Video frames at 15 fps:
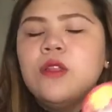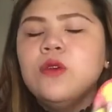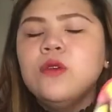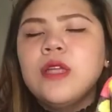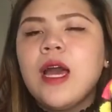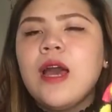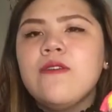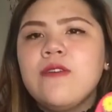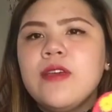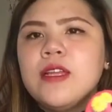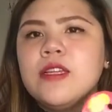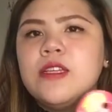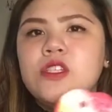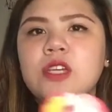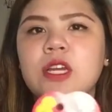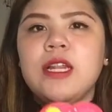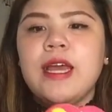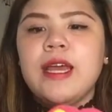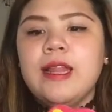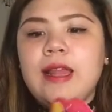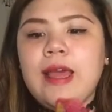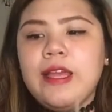don't have any gel
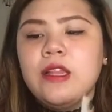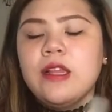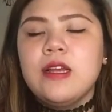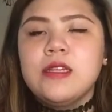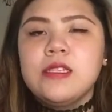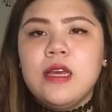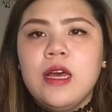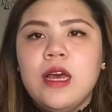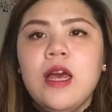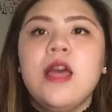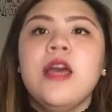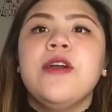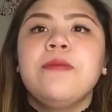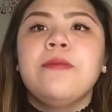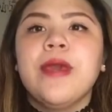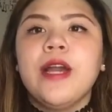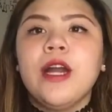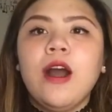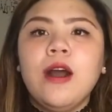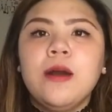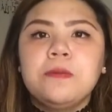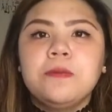eyeliner sa
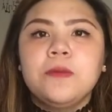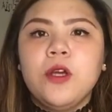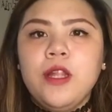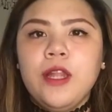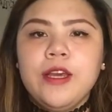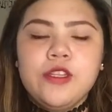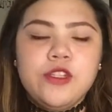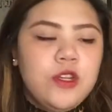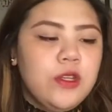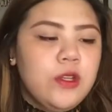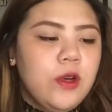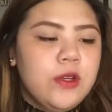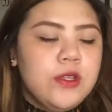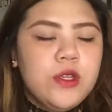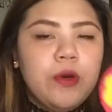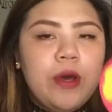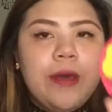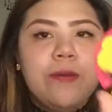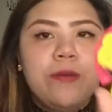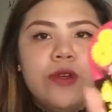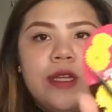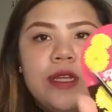makeup collection ko. So
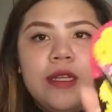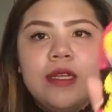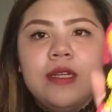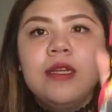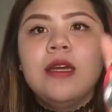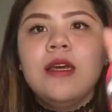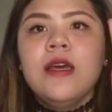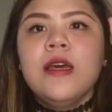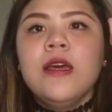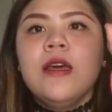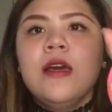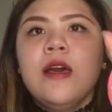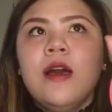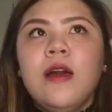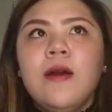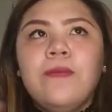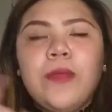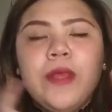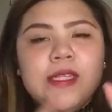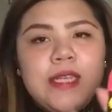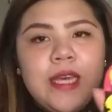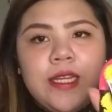I'm really
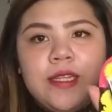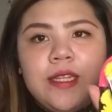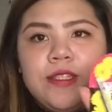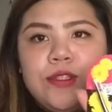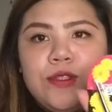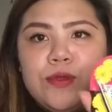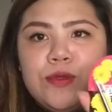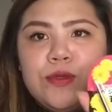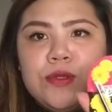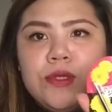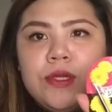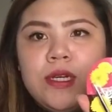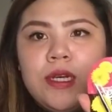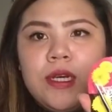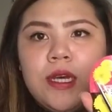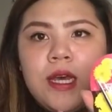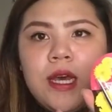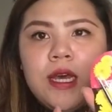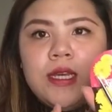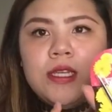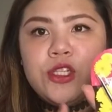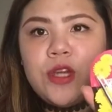excited to
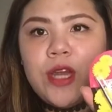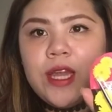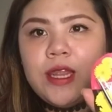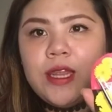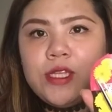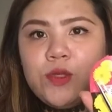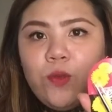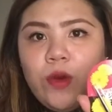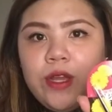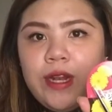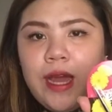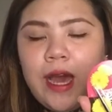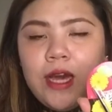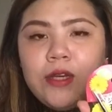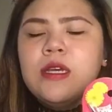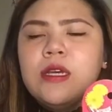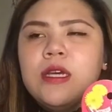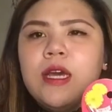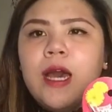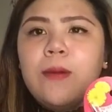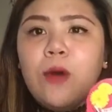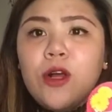try this one out.
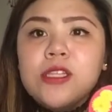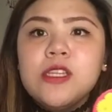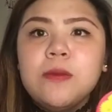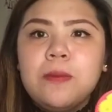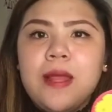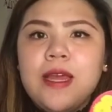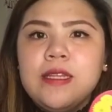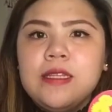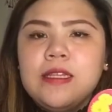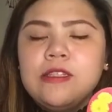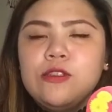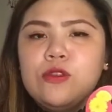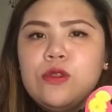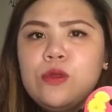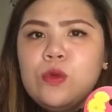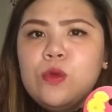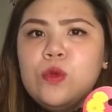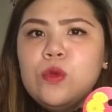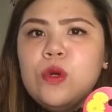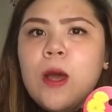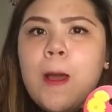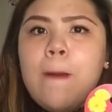I'm also planning to do